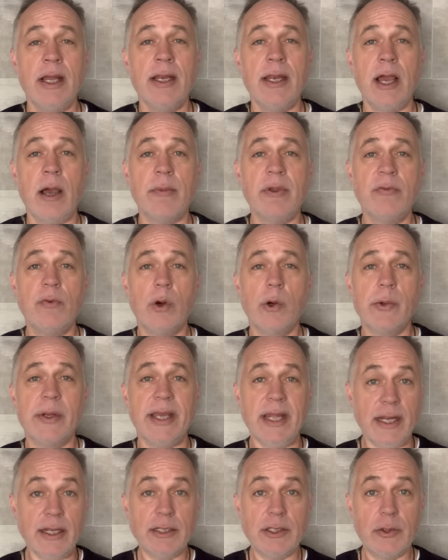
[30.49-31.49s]
Now, before we
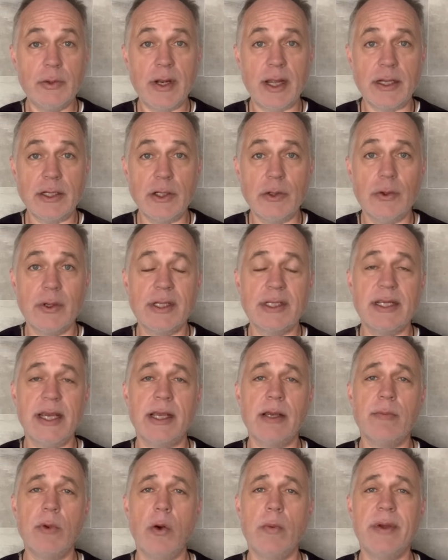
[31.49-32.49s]
get into it, I do want to
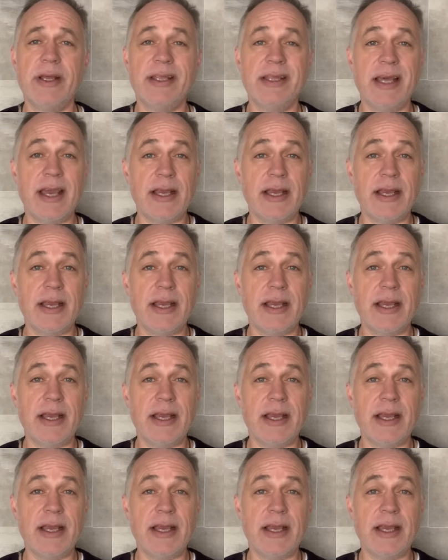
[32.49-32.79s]
take a moment and